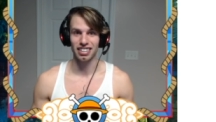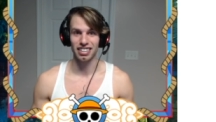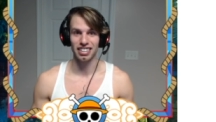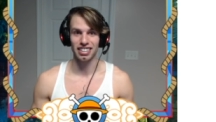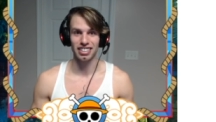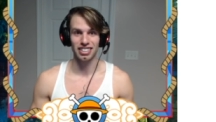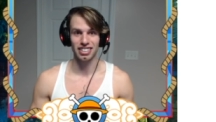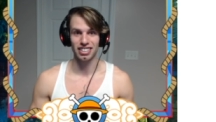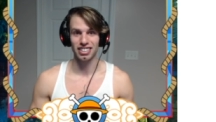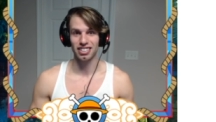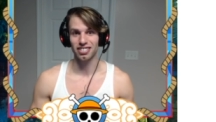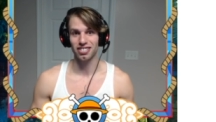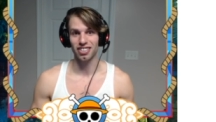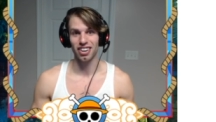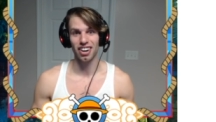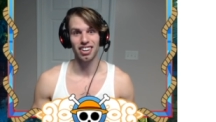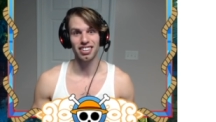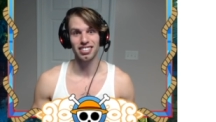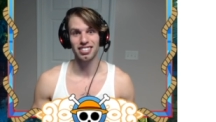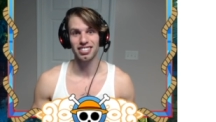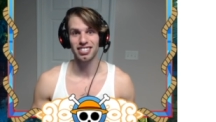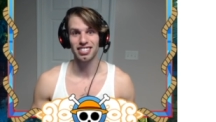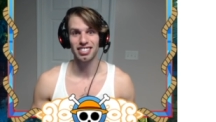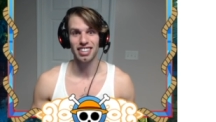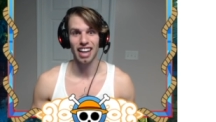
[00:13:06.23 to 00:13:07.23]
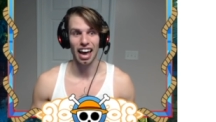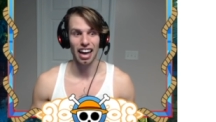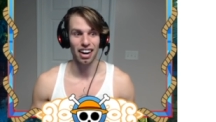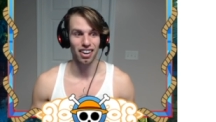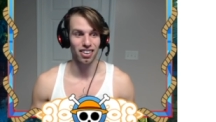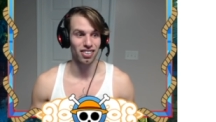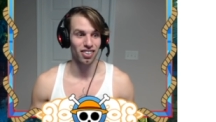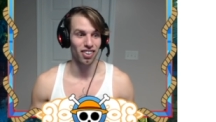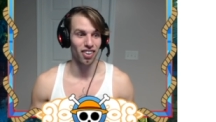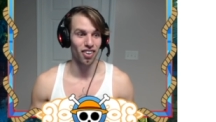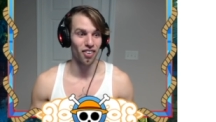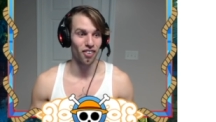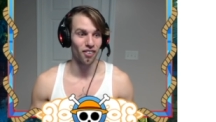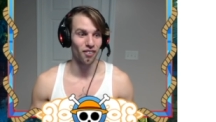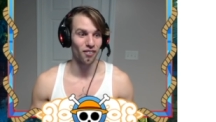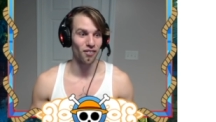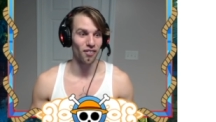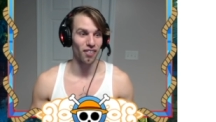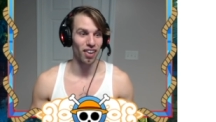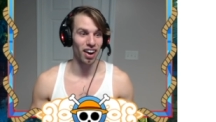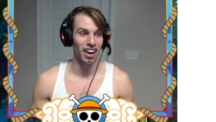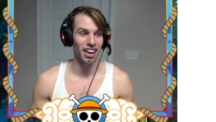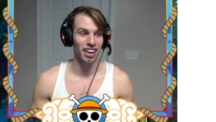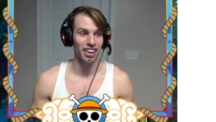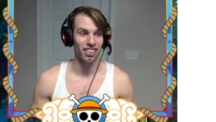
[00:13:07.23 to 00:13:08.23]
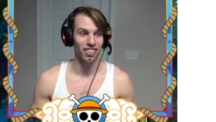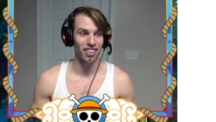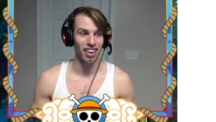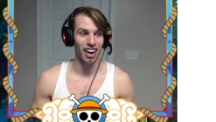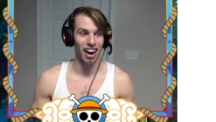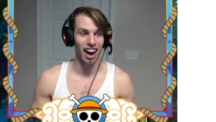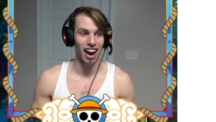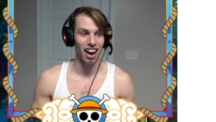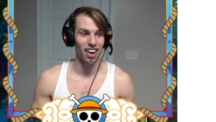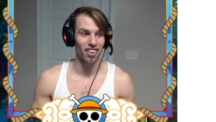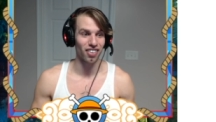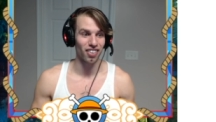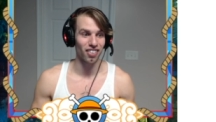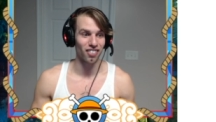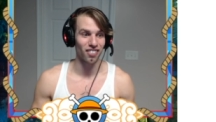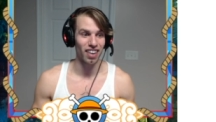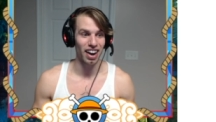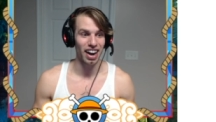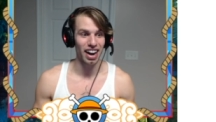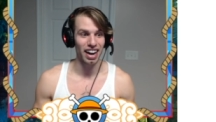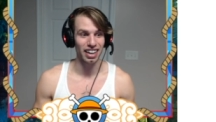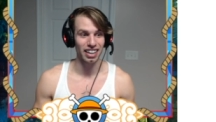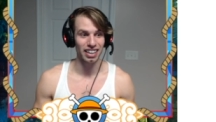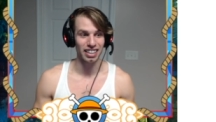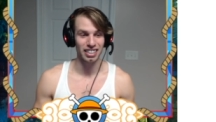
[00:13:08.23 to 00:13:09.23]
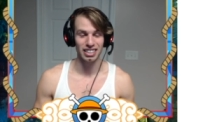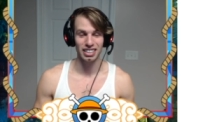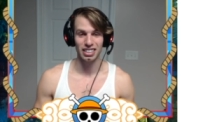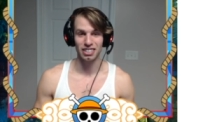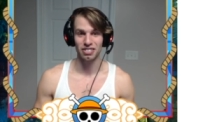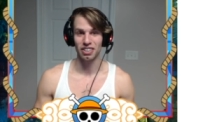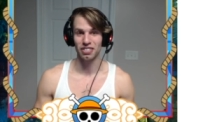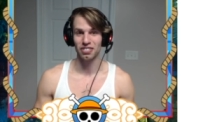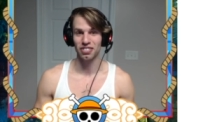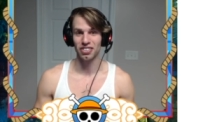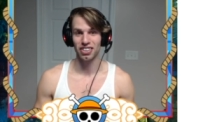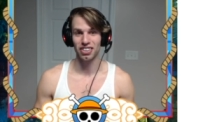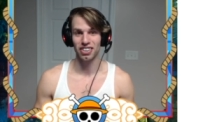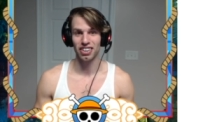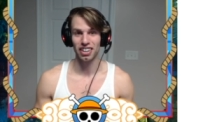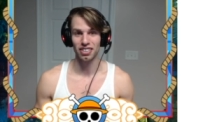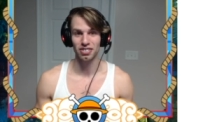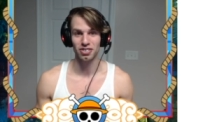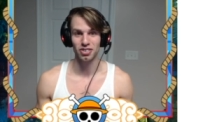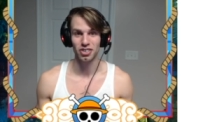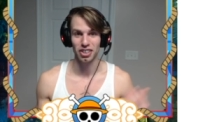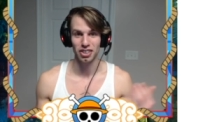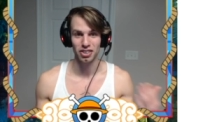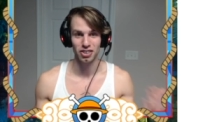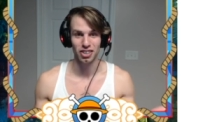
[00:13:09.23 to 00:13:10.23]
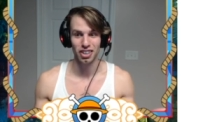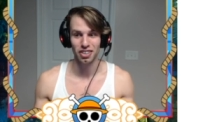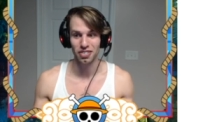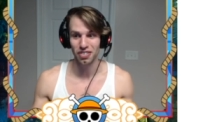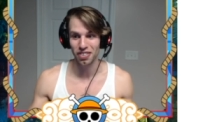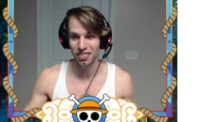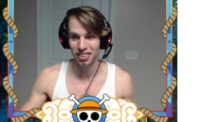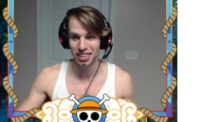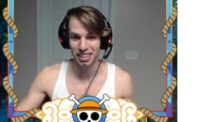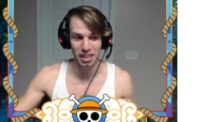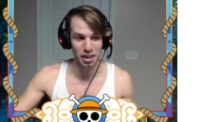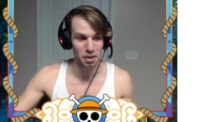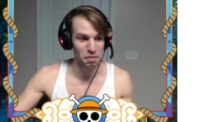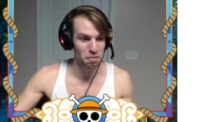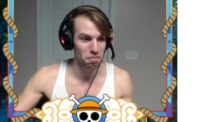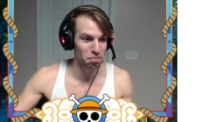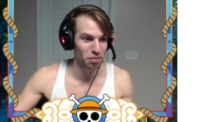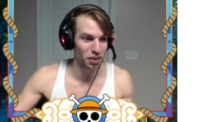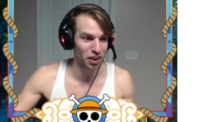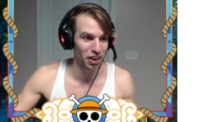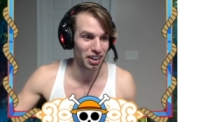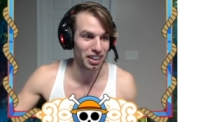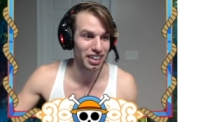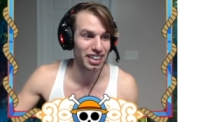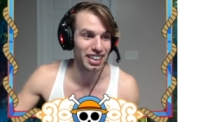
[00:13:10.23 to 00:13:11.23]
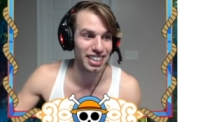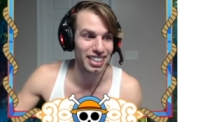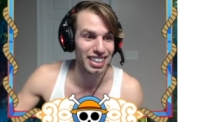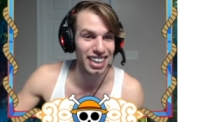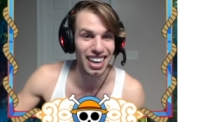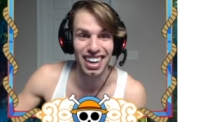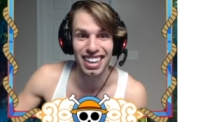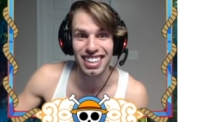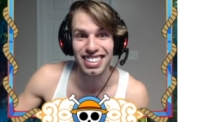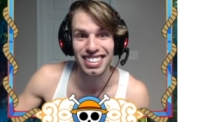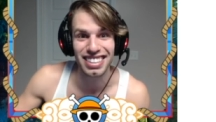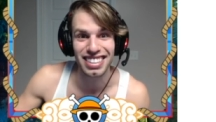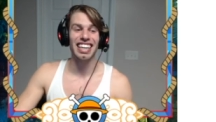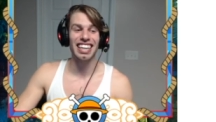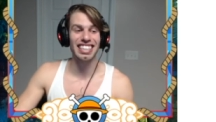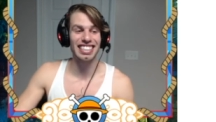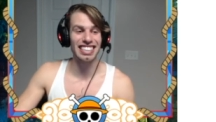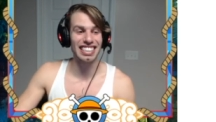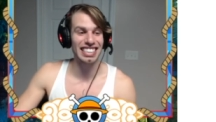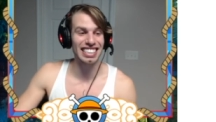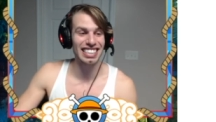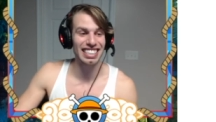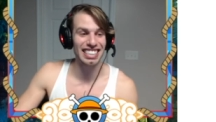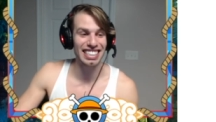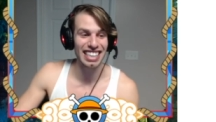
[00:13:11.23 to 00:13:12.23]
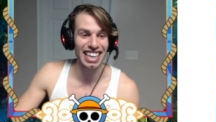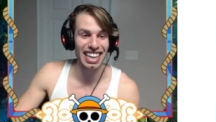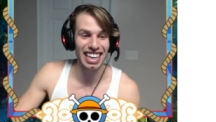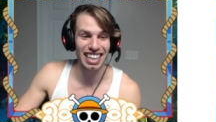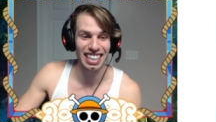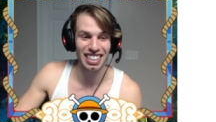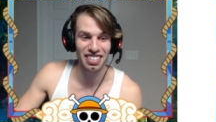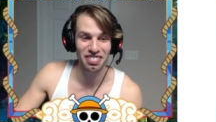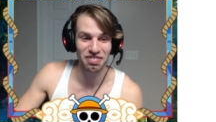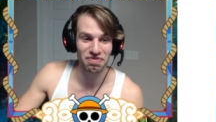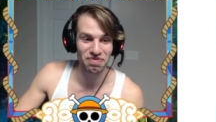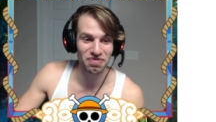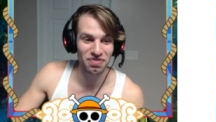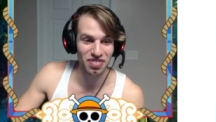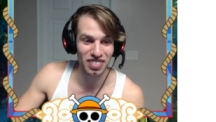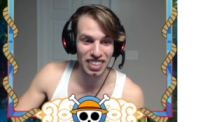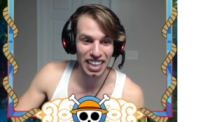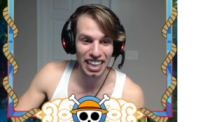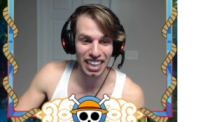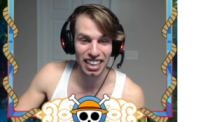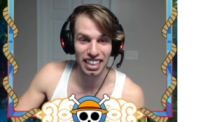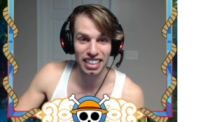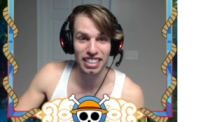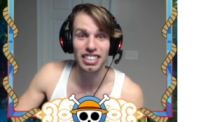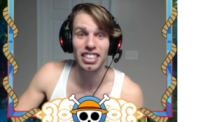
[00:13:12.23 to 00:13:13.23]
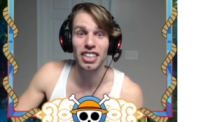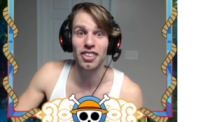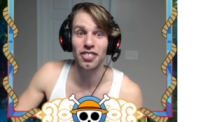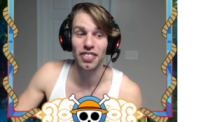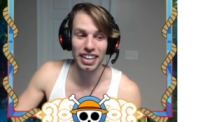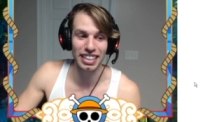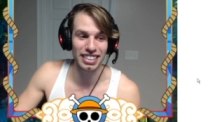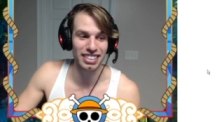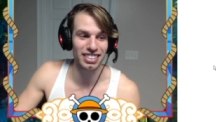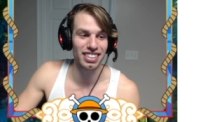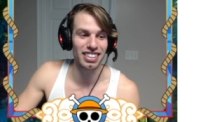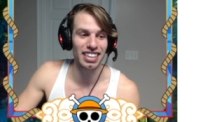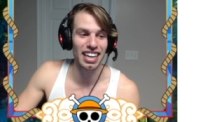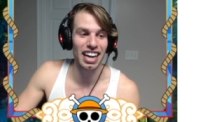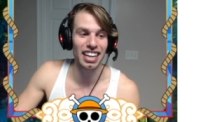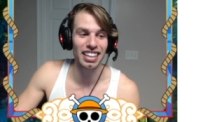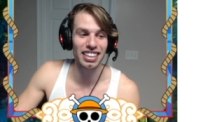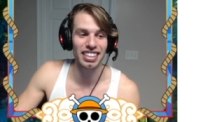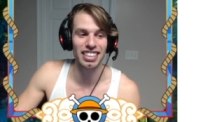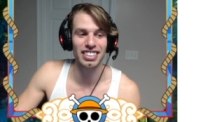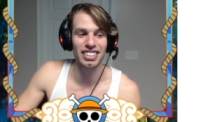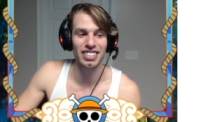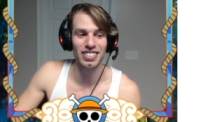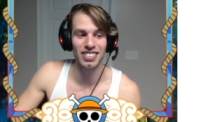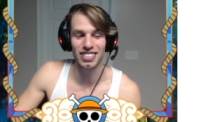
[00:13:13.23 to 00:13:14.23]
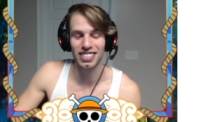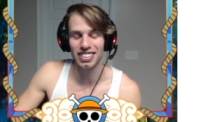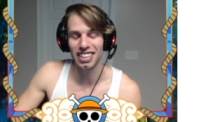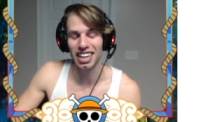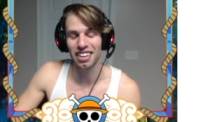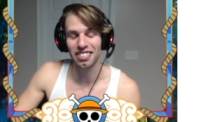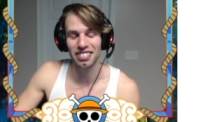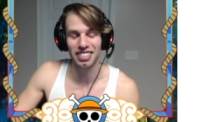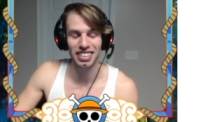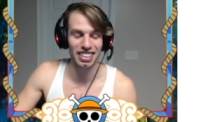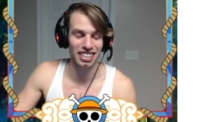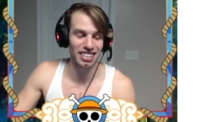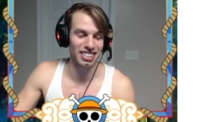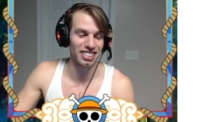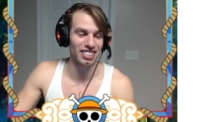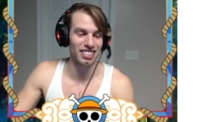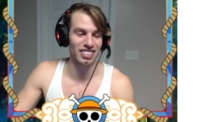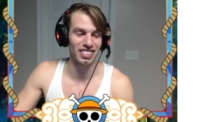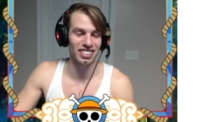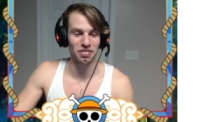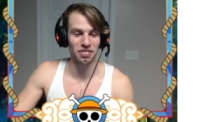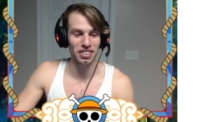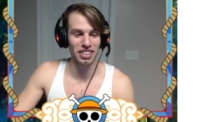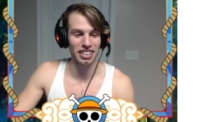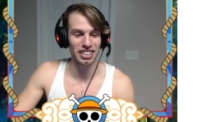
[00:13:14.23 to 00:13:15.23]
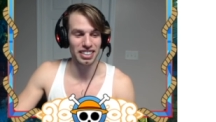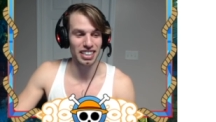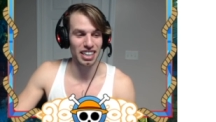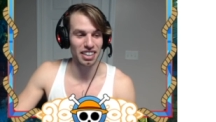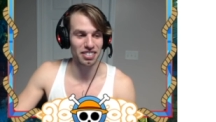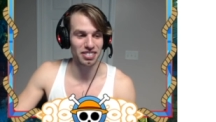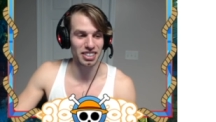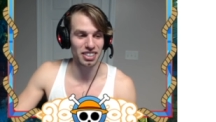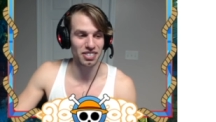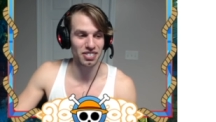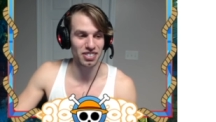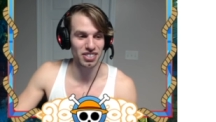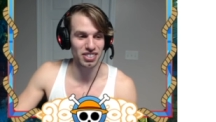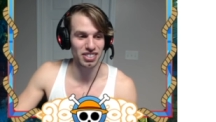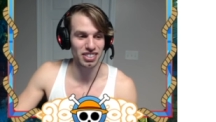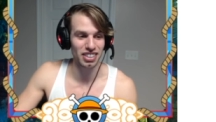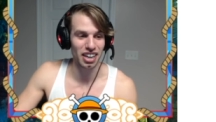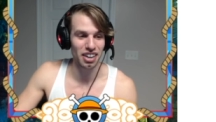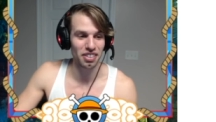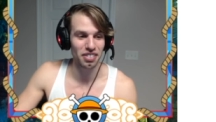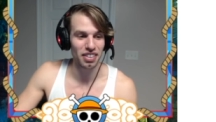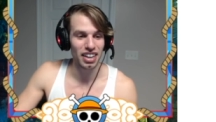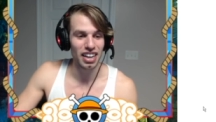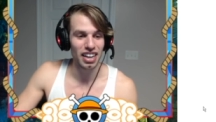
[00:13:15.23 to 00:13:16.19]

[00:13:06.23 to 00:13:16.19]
He just runs. I don't know what or how or why like these people have like trouble with him, but he does. It's insane that like the original, not this Usopp, the other pre-time skip Usopp.